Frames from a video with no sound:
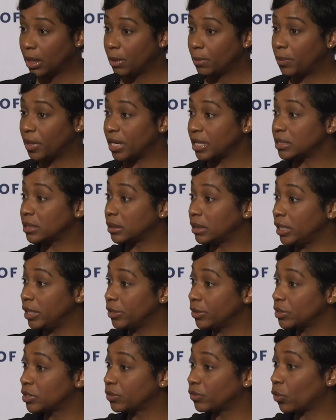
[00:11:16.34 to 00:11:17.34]
but as
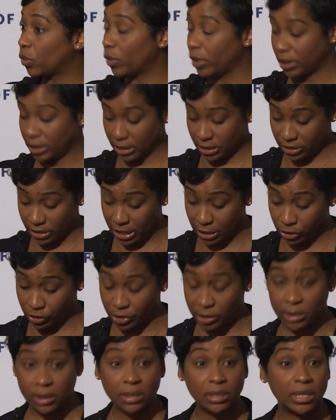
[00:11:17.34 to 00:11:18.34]
leaders of
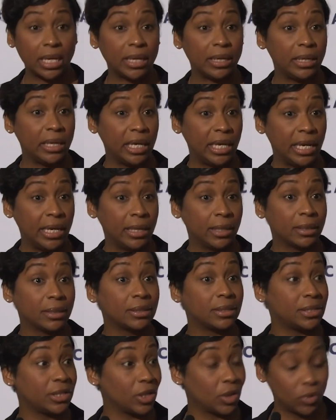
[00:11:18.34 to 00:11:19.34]
organizations that need
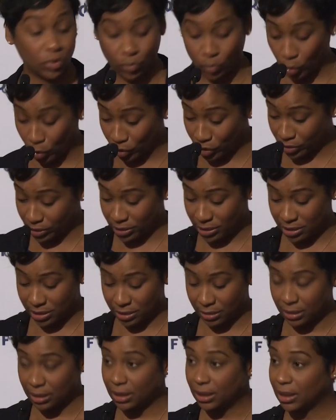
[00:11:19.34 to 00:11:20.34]
skilled workers,
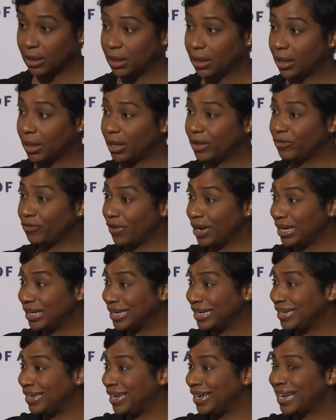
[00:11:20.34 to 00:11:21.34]
and
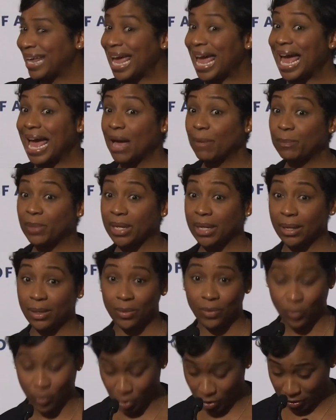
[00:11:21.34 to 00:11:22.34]
frankly need happy
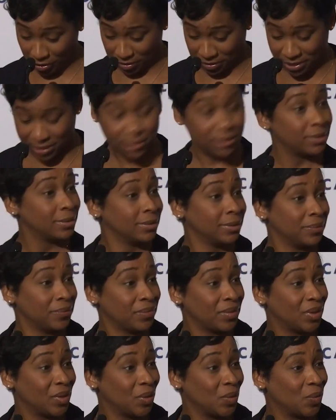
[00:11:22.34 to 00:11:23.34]
workers.
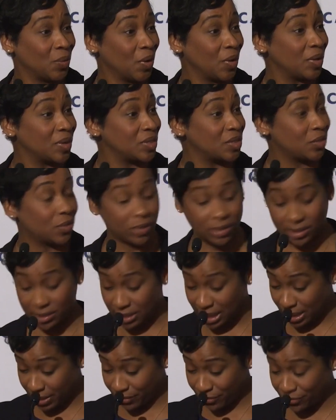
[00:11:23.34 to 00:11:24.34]
Workers who are
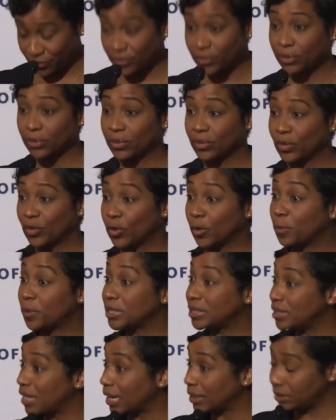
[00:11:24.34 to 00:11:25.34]
safe, who are
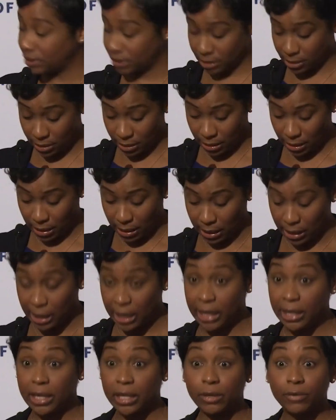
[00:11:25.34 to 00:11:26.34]
protected,
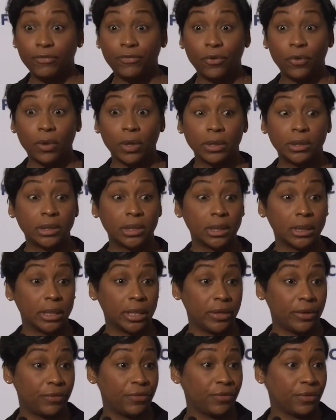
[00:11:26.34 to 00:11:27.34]
and can afford to
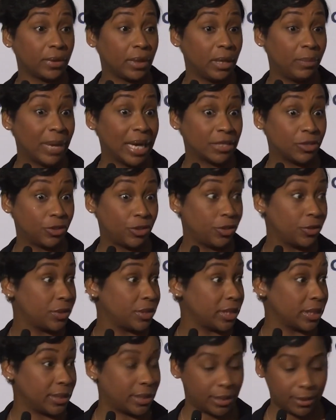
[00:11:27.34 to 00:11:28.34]
live in
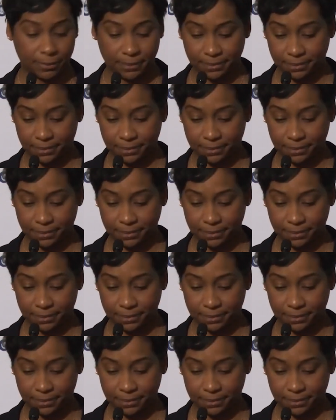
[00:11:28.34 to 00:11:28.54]
Massachusetts.